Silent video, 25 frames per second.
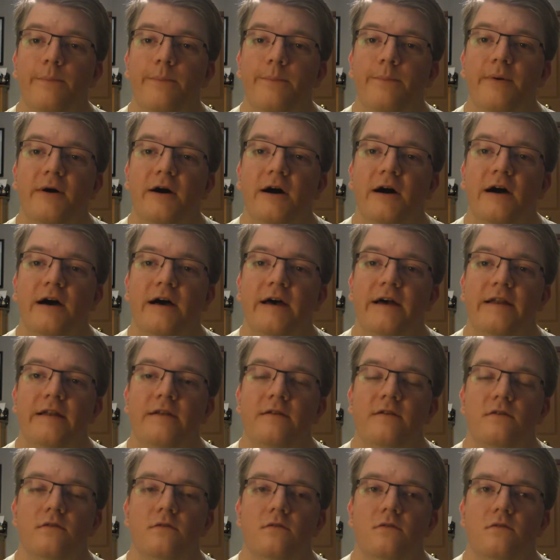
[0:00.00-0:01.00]
But
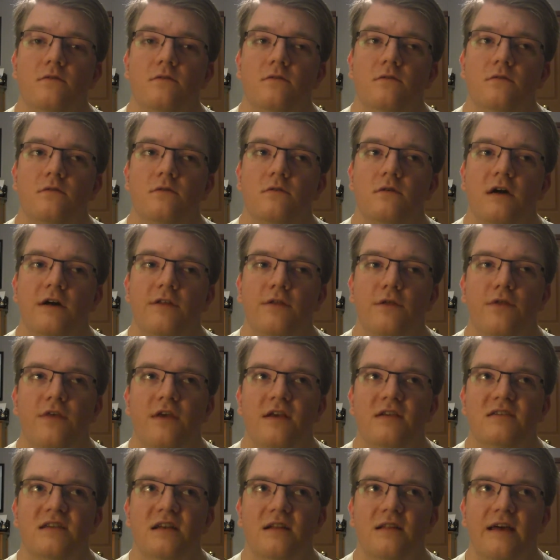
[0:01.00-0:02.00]
other
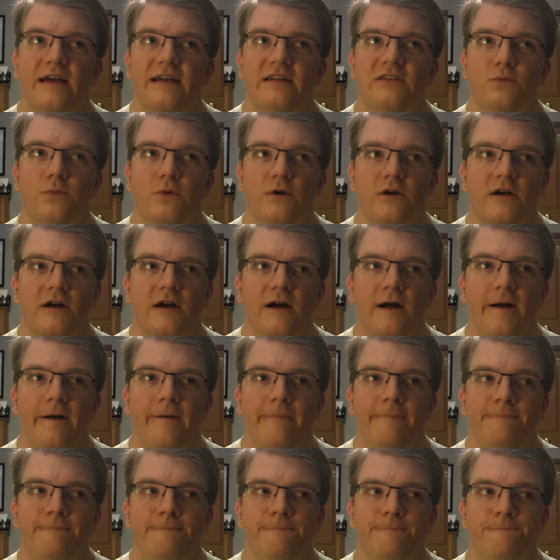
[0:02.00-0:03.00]
things I liked were,
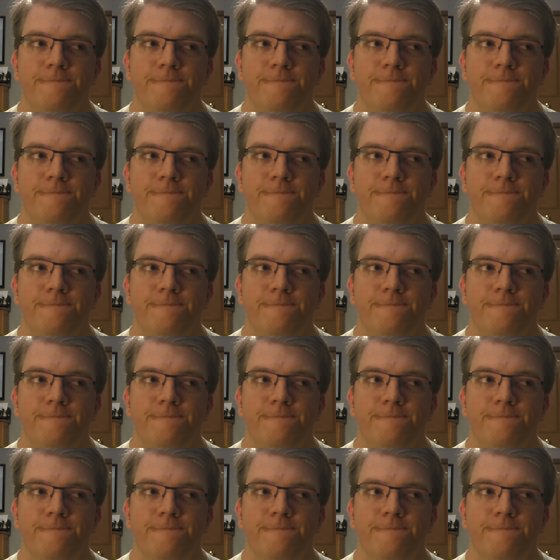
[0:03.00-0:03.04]
I